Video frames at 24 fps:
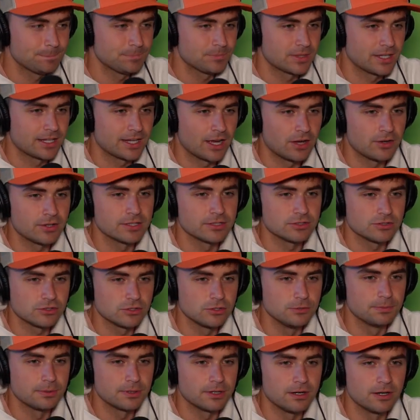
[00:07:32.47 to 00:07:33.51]
like I'll get
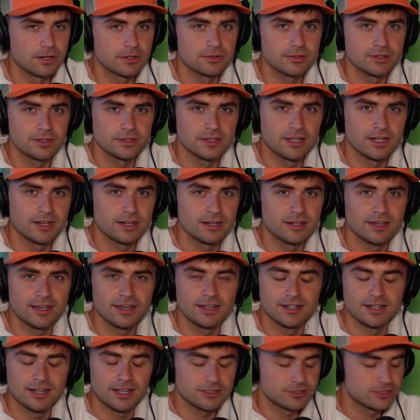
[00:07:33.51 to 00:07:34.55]
super hungry late at
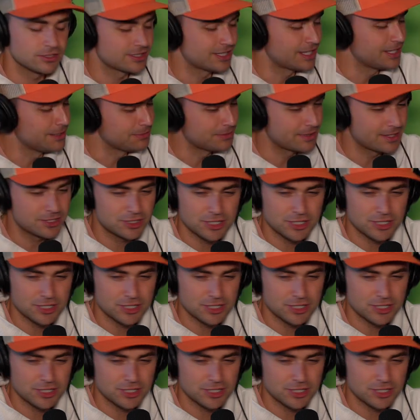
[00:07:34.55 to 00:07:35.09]
night and I'll just keep